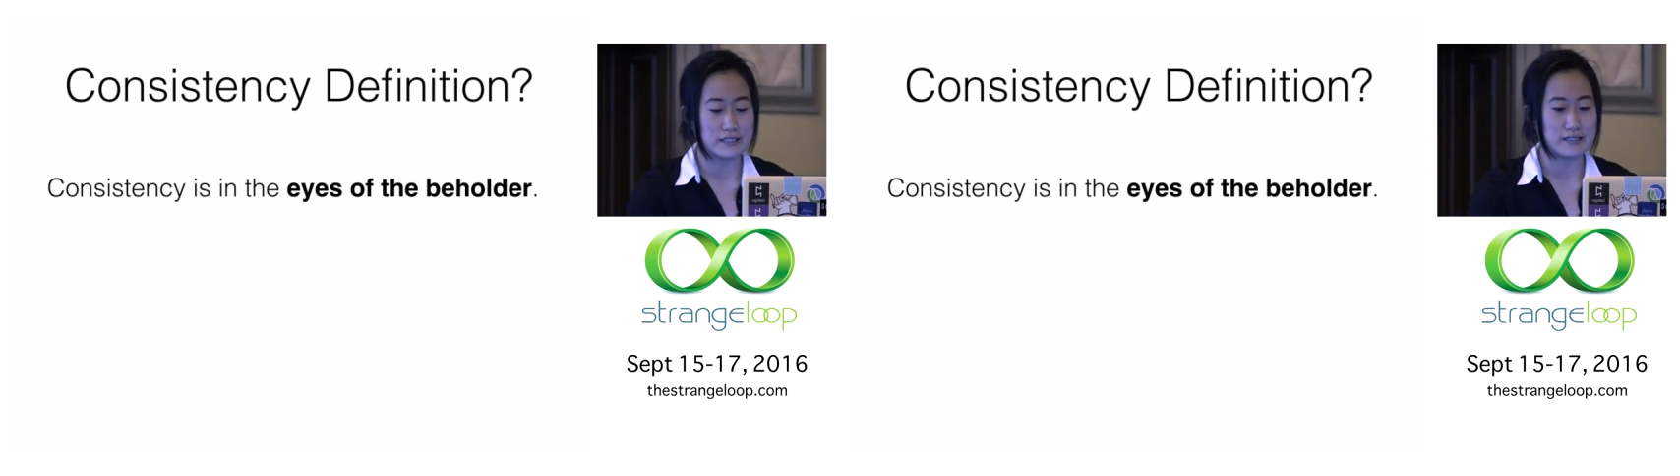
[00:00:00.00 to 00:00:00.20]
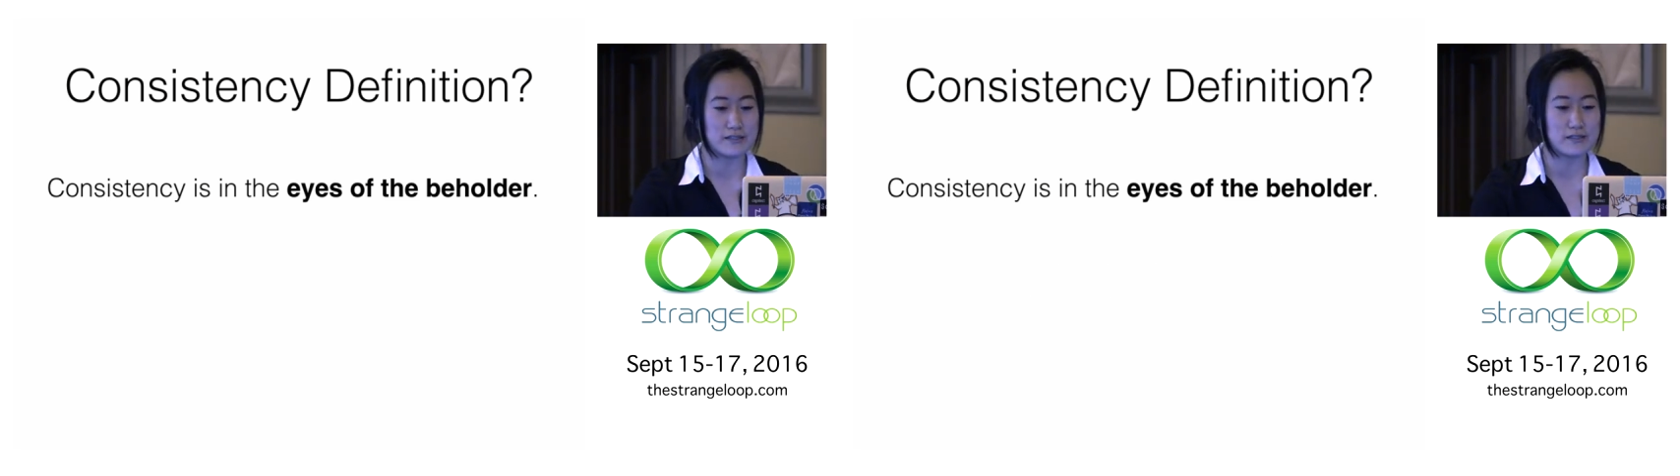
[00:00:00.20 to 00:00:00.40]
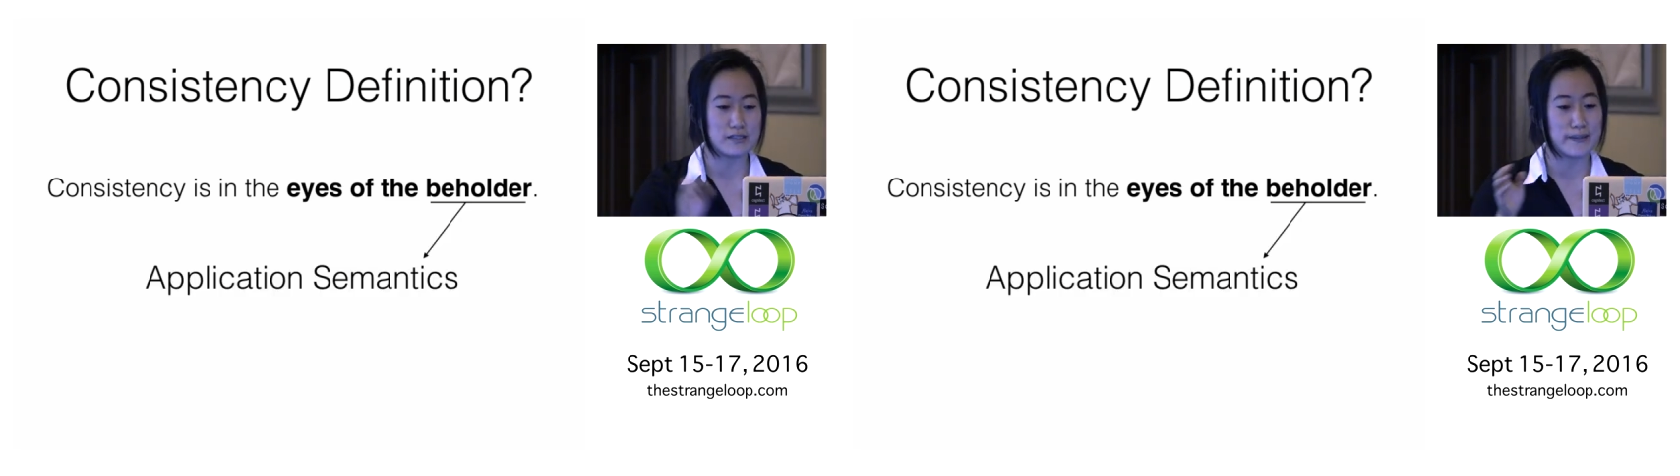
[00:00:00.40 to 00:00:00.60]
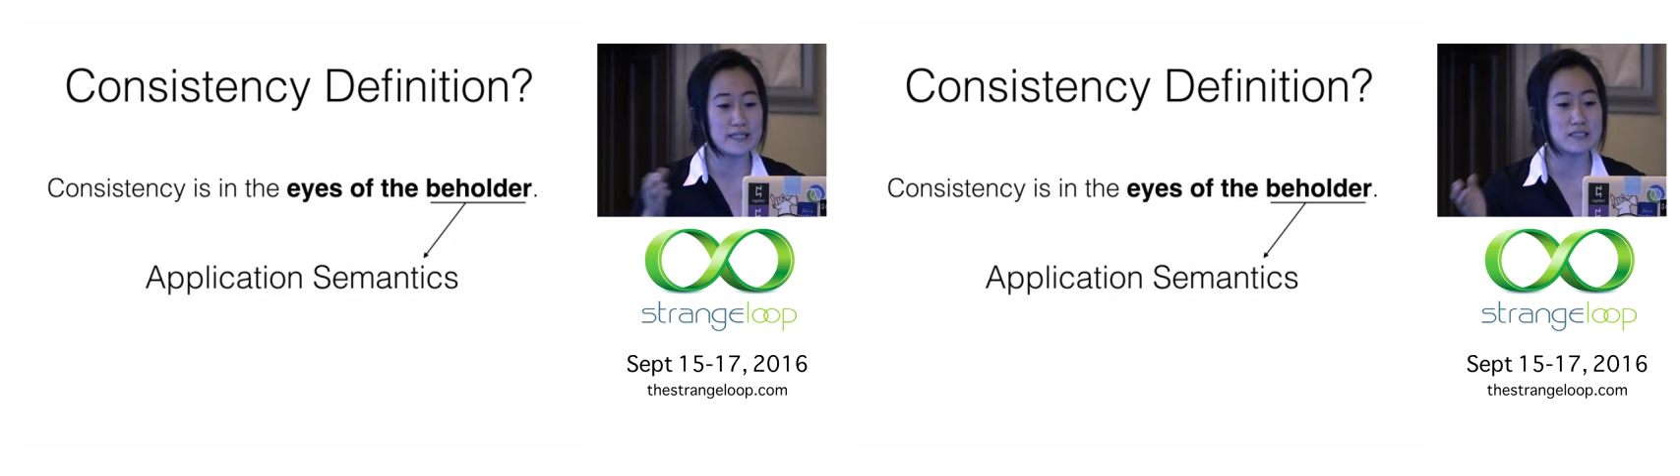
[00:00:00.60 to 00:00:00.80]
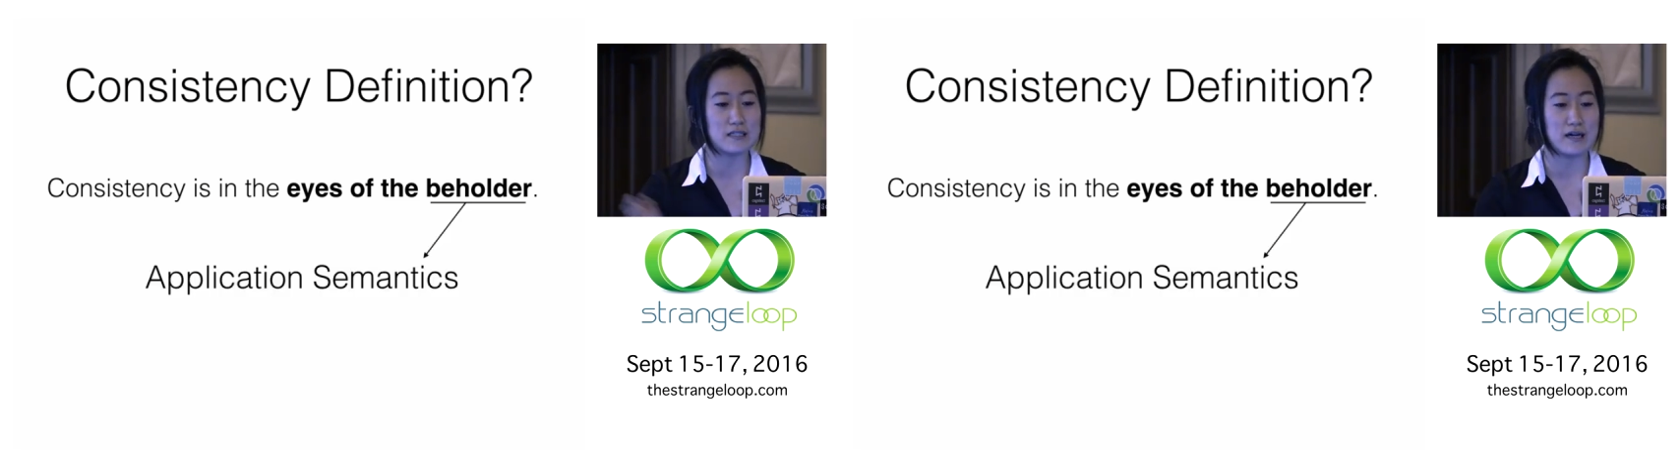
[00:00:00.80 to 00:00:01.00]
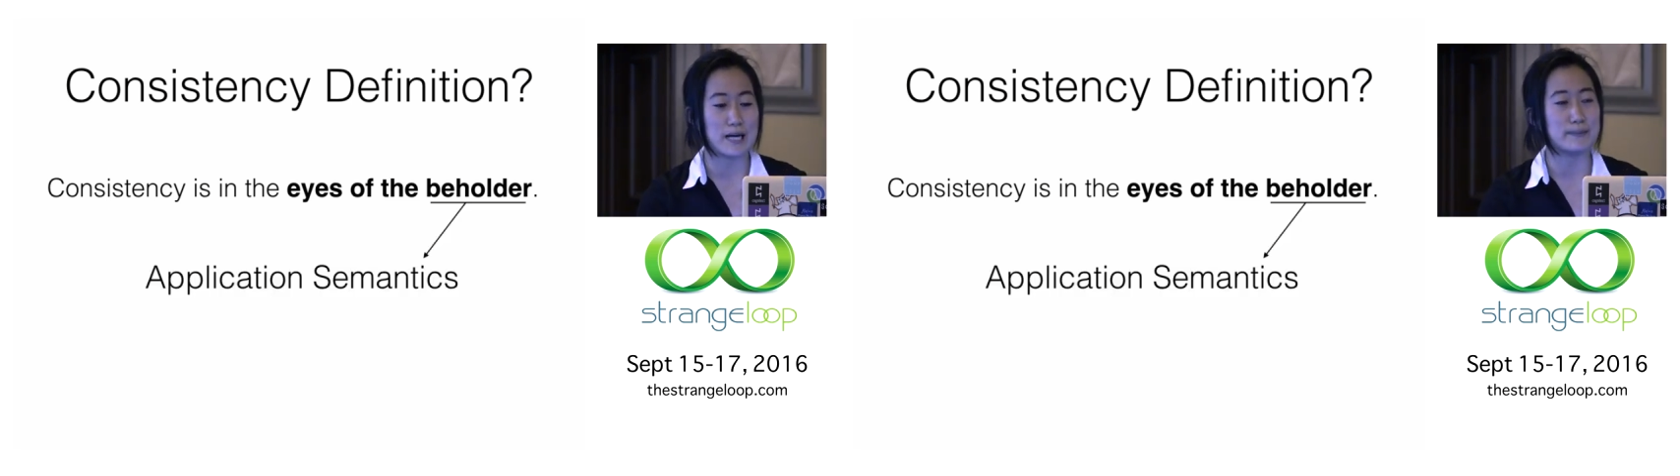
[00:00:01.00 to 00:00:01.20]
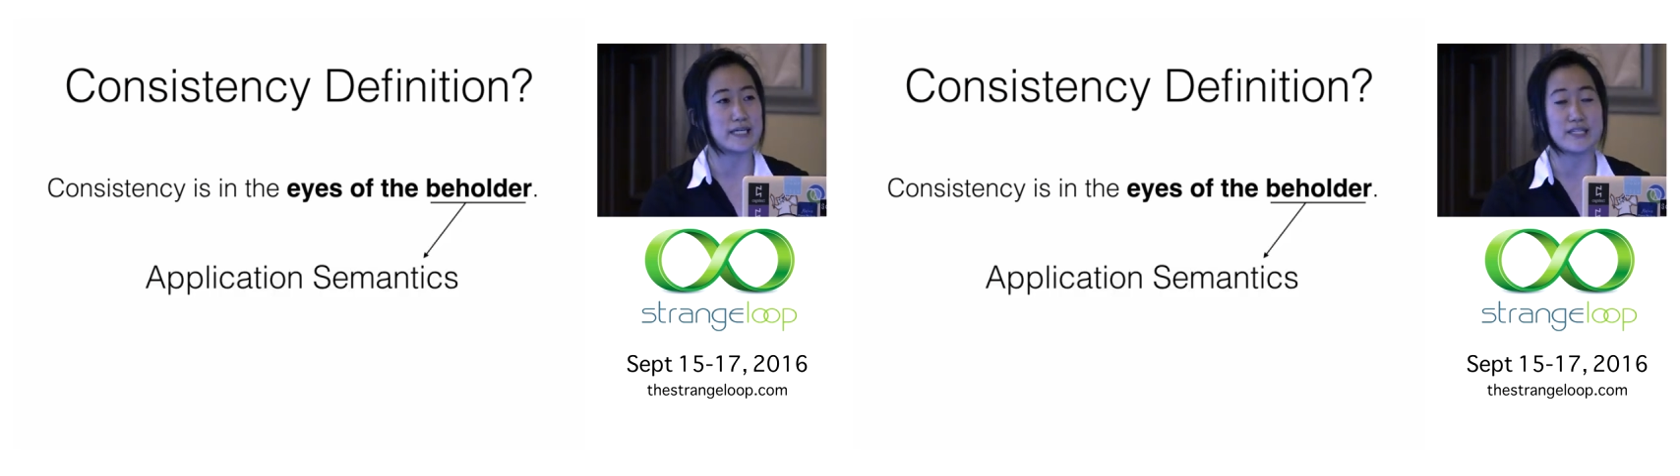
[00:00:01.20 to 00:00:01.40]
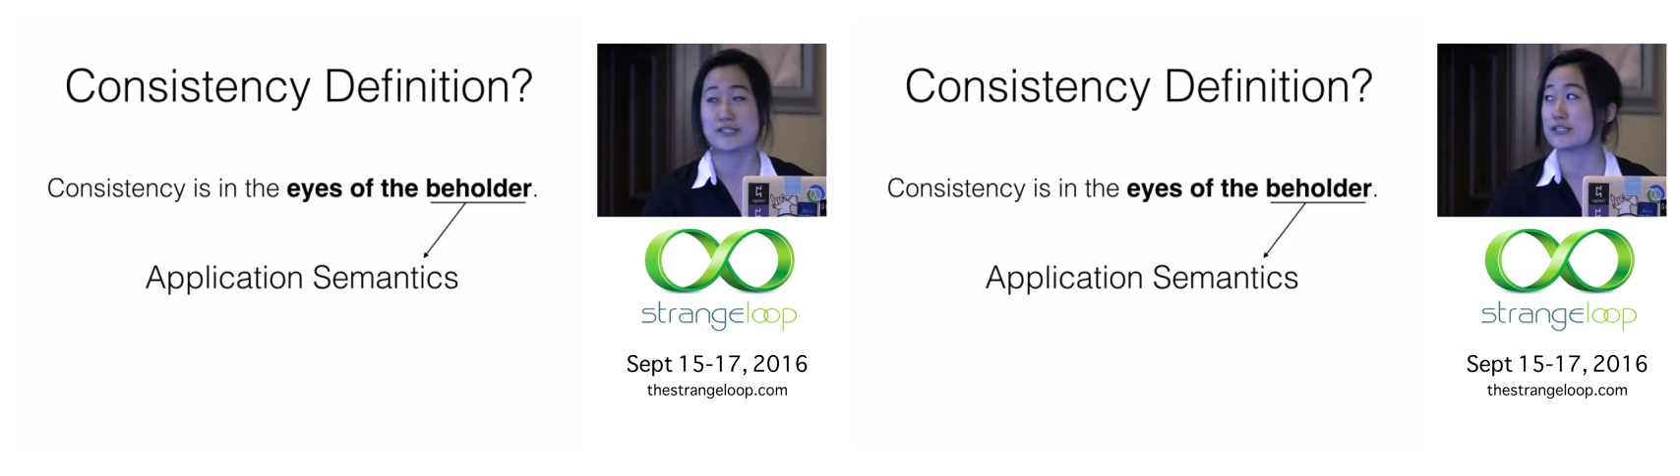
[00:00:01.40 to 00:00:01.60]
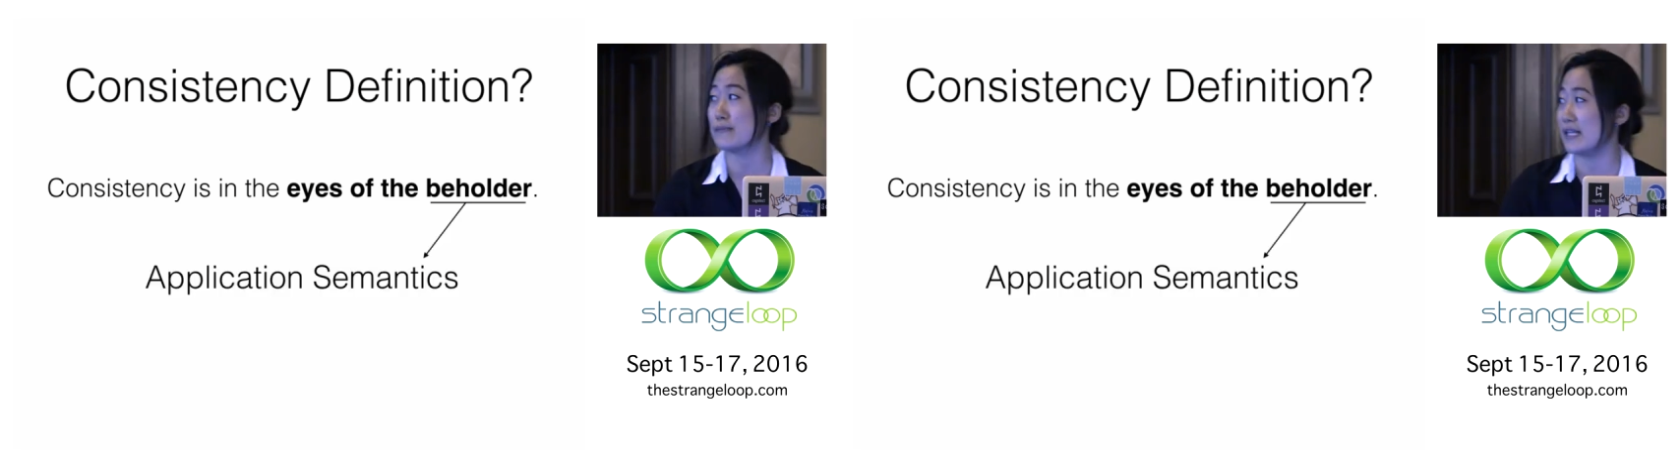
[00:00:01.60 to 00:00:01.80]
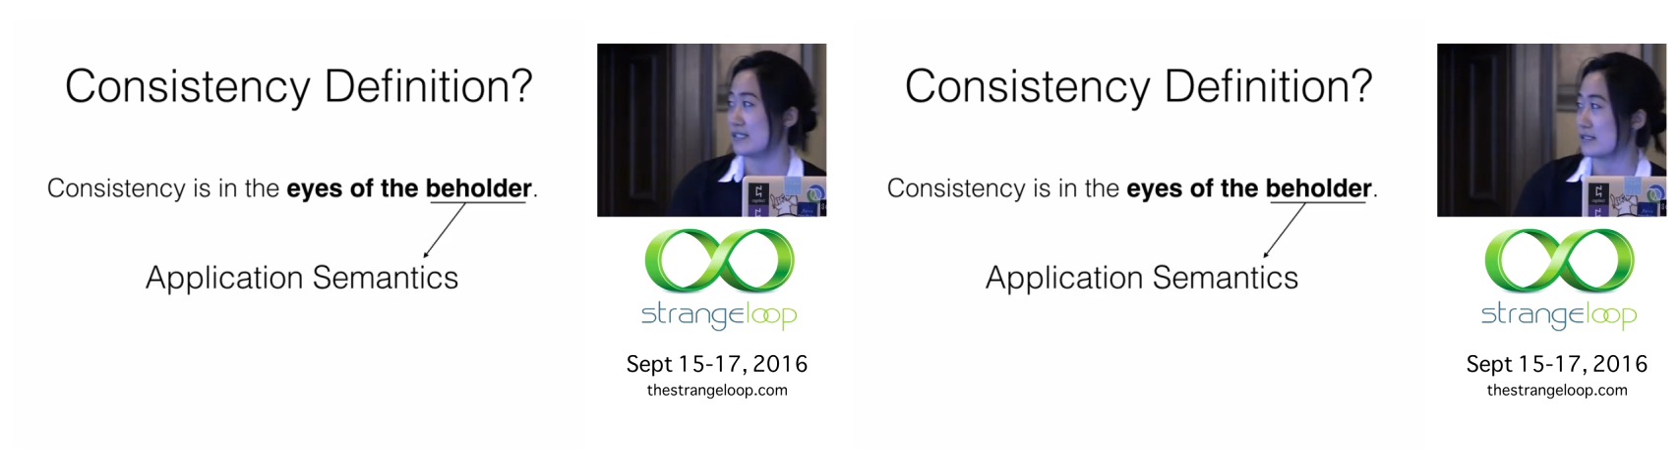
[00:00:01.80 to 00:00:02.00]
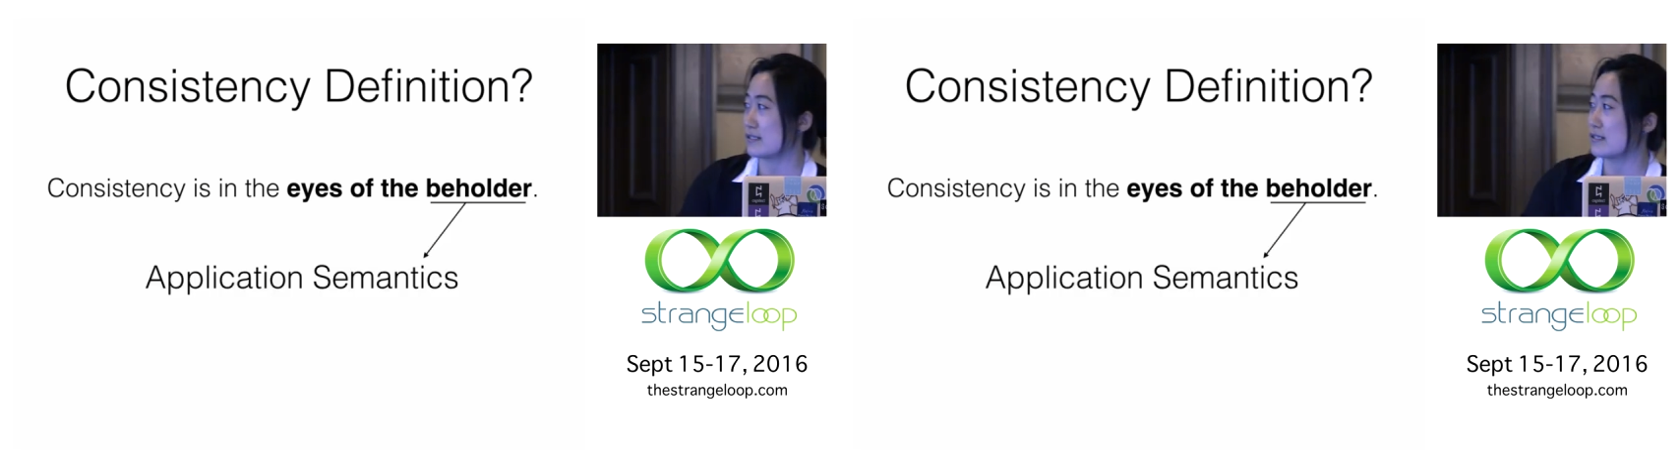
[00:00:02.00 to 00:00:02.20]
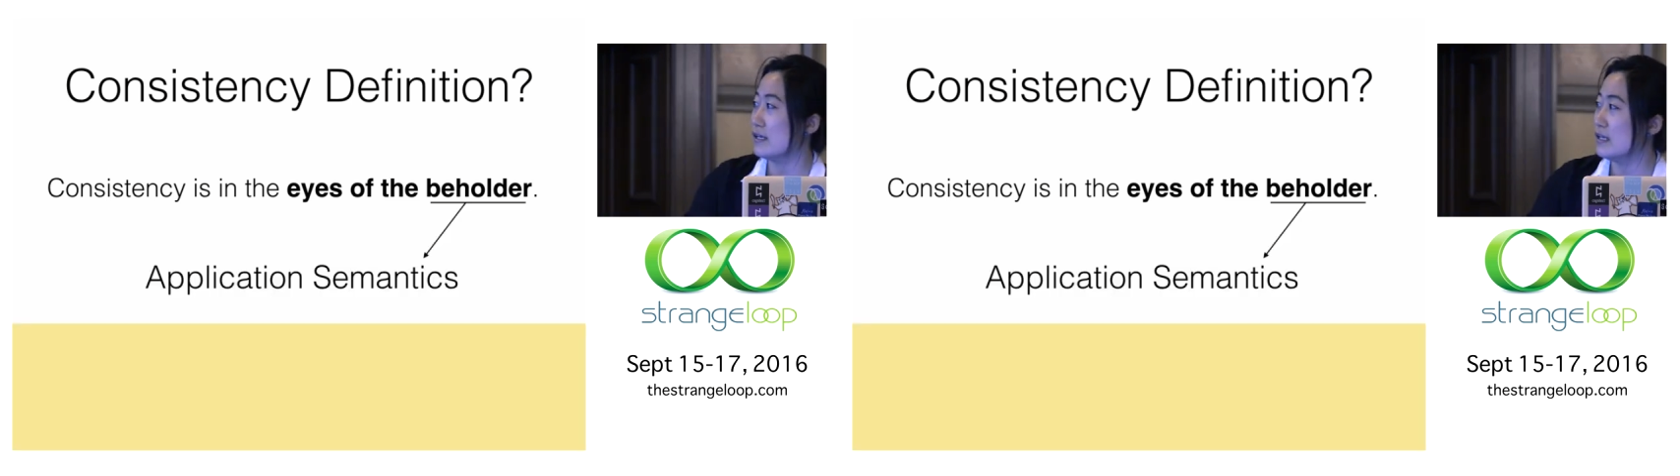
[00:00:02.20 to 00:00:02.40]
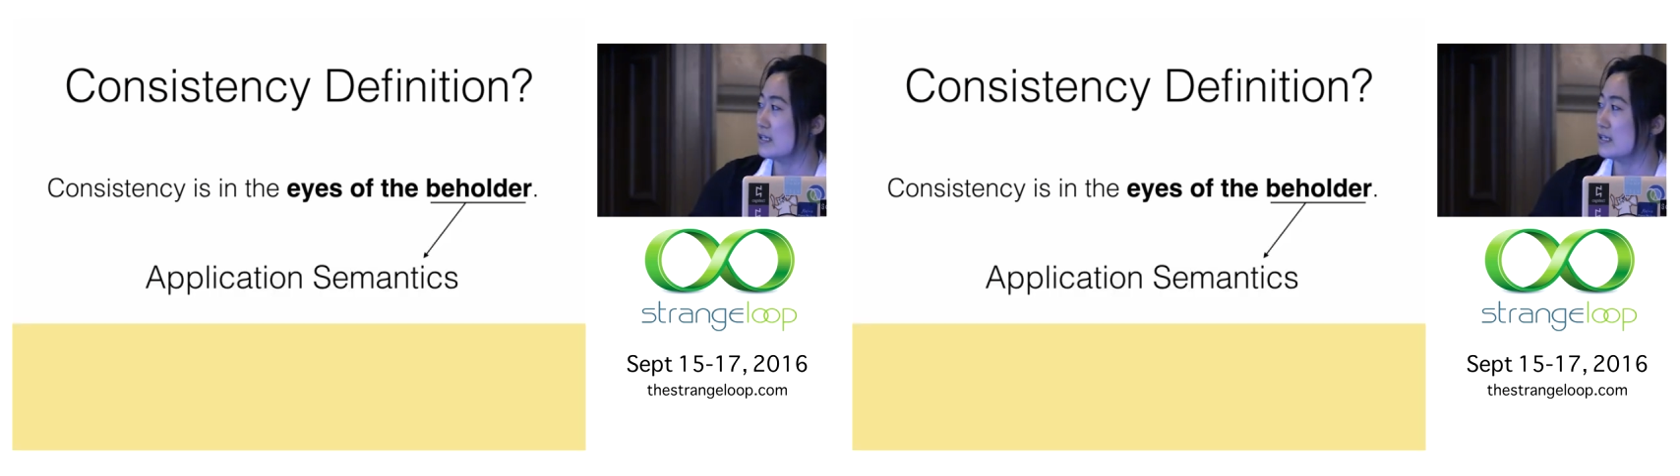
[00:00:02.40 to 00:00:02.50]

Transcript: is dependent on application semantics.